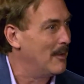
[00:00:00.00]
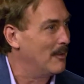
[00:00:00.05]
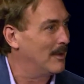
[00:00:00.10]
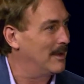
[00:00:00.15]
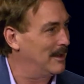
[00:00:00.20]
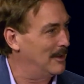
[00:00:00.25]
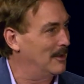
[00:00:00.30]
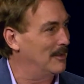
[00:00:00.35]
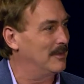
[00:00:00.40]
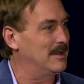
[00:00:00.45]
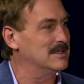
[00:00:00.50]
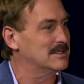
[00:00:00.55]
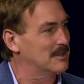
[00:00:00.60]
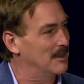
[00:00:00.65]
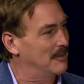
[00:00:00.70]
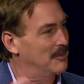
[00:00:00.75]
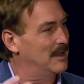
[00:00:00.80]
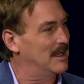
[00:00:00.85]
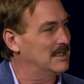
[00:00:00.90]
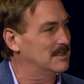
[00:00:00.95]
Well, these are
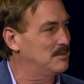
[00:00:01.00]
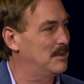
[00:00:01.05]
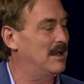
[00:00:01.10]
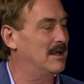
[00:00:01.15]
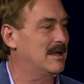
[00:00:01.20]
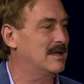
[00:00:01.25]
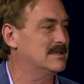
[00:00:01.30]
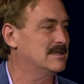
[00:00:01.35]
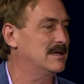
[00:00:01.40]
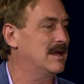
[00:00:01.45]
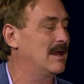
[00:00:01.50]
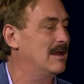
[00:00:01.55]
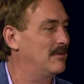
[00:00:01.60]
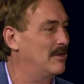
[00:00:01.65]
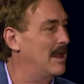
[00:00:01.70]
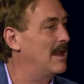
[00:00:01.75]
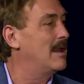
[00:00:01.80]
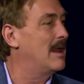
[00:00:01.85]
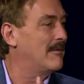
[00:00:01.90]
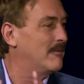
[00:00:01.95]
things because
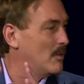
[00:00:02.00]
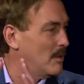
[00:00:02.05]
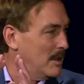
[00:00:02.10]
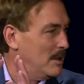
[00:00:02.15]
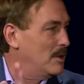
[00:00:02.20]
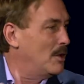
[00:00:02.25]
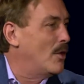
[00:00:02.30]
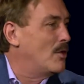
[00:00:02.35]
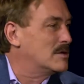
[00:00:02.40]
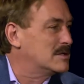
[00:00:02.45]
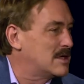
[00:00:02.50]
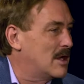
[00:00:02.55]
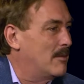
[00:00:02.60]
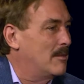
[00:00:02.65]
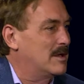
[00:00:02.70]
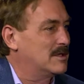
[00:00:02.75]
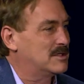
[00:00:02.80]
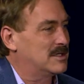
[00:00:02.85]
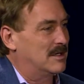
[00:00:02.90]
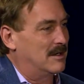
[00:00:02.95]
everyone knows how
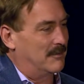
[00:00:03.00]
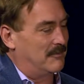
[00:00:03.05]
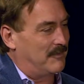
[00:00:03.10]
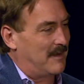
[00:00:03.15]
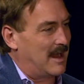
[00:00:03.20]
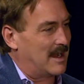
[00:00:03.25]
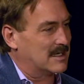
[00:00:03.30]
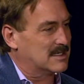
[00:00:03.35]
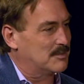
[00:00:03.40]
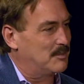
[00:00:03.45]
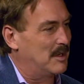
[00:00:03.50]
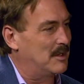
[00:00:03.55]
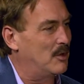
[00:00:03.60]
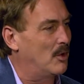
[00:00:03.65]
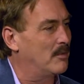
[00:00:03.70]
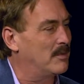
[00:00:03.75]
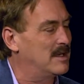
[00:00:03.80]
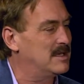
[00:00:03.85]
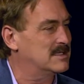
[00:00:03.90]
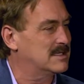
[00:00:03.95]
much it affects, but
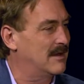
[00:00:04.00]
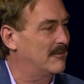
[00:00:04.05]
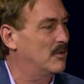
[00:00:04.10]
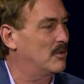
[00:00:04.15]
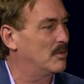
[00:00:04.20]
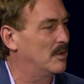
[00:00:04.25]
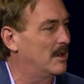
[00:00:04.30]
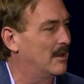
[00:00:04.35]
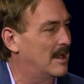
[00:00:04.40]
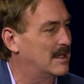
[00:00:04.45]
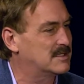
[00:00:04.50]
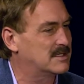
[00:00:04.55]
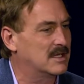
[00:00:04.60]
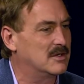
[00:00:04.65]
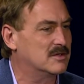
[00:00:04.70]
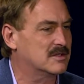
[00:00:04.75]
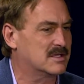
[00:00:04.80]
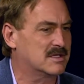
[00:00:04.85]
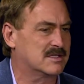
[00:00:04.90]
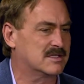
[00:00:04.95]
nobody's ever realized. They
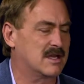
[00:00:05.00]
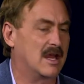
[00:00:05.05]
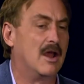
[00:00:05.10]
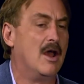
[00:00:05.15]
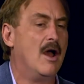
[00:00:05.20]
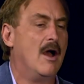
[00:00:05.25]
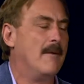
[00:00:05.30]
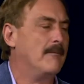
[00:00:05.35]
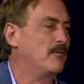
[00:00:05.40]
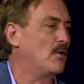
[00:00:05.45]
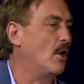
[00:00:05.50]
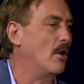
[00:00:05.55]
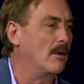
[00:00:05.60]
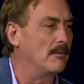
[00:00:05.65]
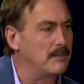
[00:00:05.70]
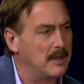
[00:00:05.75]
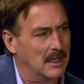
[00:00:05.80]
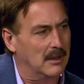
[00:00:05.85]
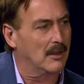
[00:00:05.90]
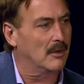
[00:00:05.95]
used to say, oh, a
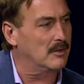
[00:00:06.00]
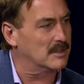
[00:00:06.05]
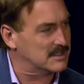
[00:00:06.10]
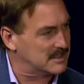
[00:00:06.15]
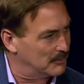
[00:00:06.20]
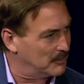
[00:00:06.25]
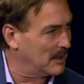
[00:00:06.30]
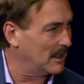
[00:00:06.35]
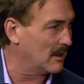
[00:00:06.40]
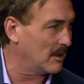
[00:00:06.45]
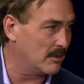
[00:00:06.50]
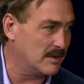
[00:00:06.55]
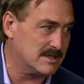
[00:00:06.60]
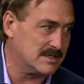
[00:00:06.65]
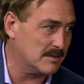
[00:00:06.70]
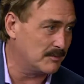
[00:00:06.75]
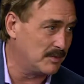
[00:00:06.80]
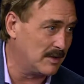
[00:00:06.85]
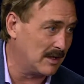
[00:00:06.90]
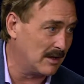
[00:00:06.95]
pillow is a pillow is
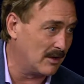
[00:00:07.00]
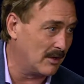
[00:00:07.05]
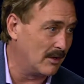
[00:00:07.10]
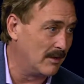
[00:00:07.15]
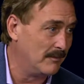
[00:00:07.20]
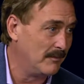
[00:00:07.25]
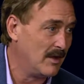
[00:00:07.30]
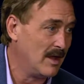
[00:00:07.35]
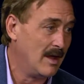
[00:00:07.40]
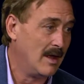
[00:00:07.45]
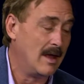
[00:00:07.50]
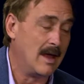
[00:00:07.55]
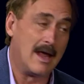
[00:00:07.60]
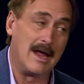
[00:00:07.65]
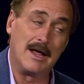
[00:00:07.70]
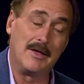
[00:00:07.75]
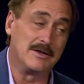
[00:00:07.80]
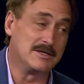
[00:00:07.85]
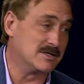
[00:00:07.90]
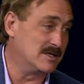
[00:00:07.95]
a pillow.
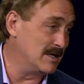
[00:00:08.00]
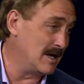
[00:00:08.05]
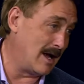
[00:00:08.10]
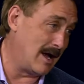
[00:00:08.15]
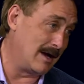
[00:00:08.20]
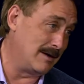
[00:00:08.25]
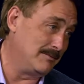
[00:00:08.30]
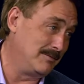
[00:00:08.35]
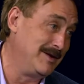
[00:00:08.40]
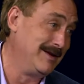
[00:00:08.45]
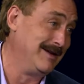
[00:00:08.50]
It's not.